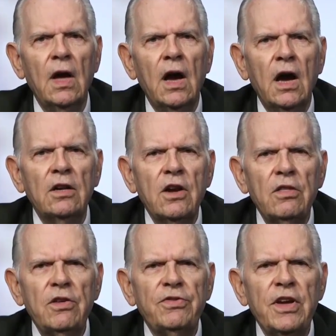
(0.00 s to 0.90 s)

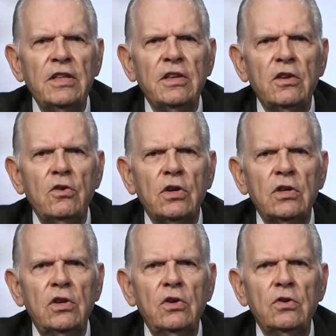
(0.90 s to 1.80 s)
Another thing that you can
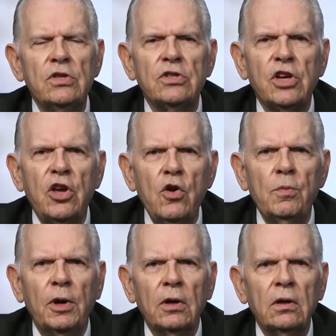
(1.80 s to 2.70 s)
use is
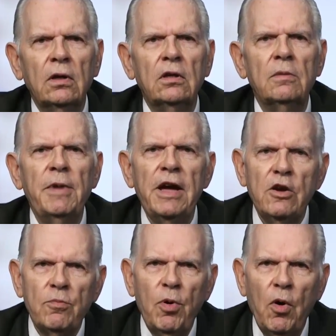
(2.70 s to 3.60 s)
humor to make
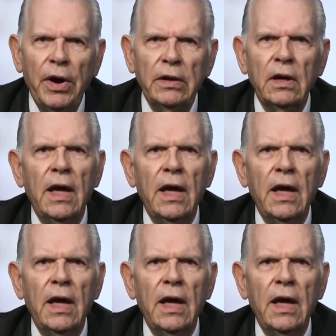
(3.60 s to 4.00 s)
your point,